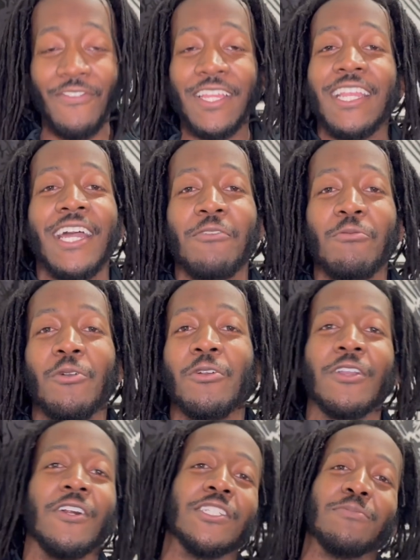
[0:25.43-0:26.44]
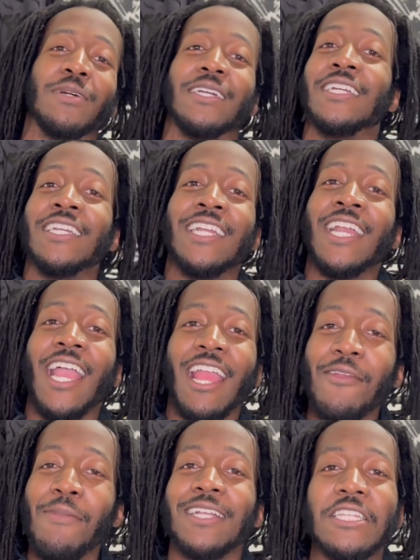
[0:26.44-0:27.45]
I forget how the rule goes, but
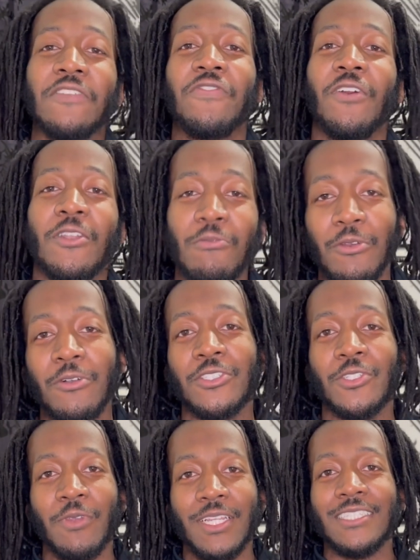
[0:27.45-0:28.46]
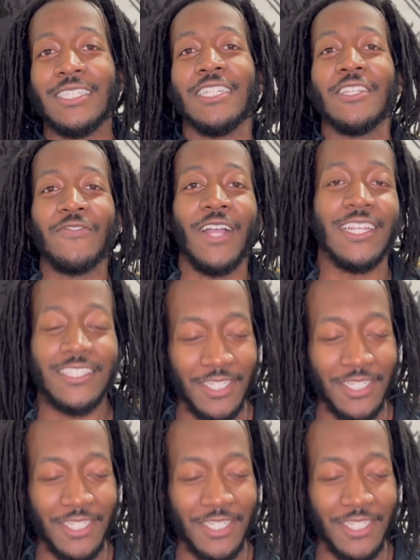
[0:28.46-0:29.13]
everybody just follow the rules so we can see this fight.